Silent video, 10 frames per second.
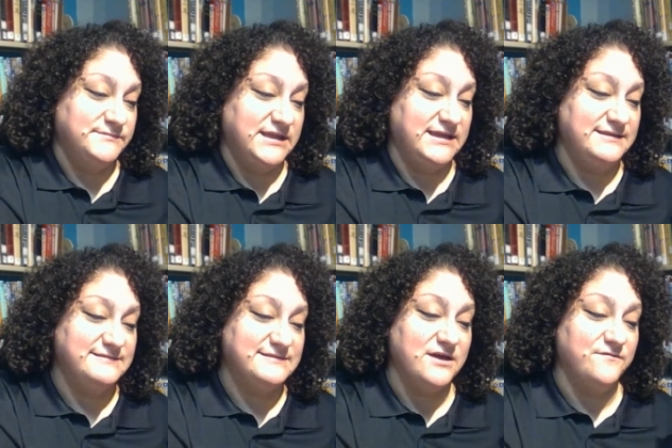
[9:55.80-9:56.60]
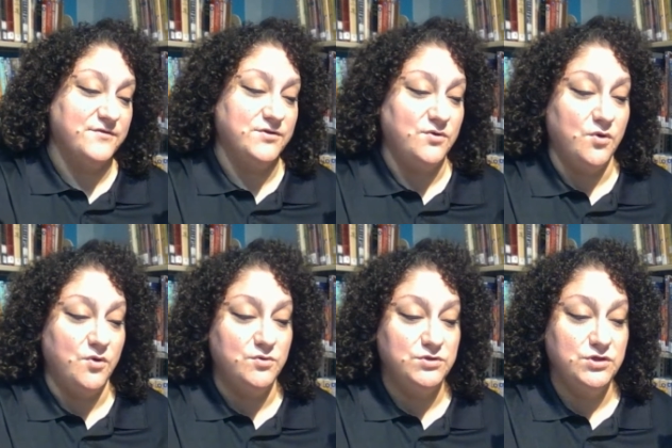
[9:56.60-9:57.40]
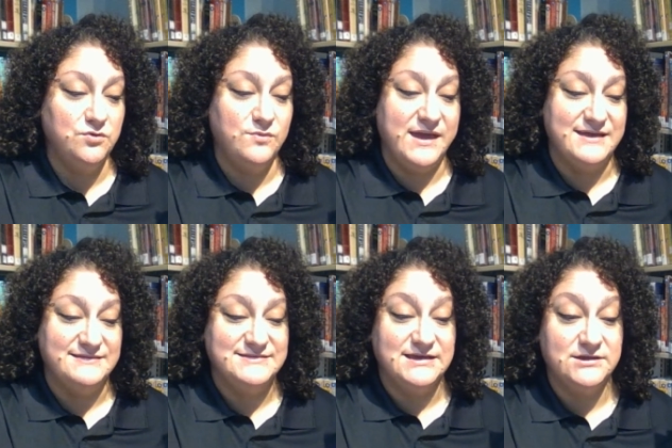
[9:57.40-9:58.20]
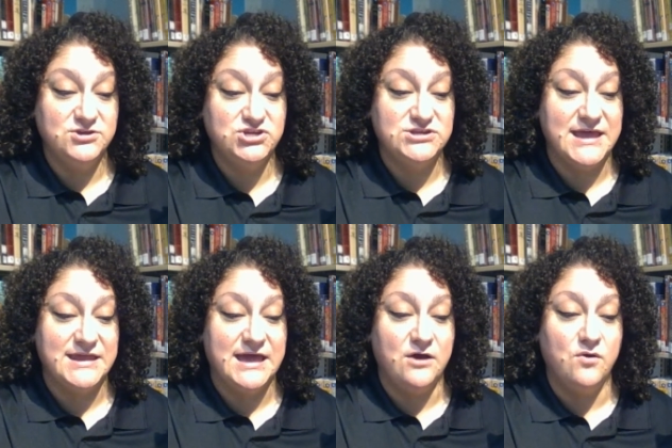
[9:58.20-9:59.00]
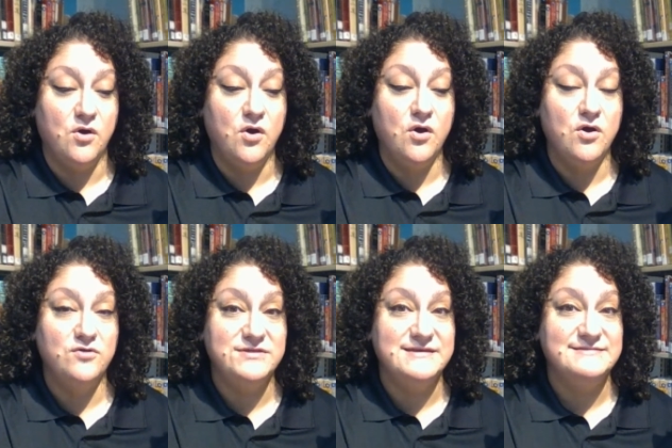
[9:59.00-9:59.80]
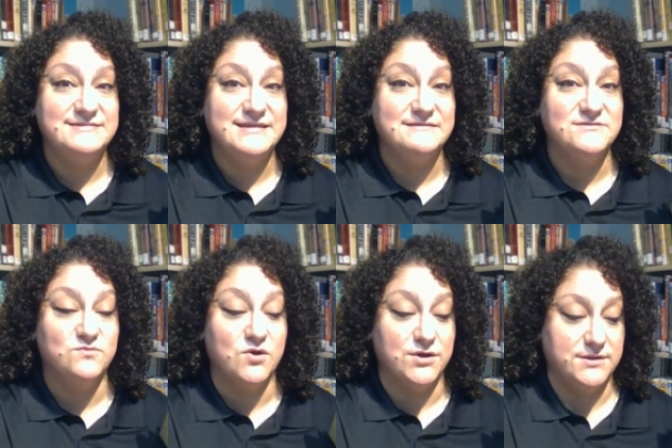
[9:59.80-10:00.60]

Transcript: He discovered whole new ways to understand how all these things work.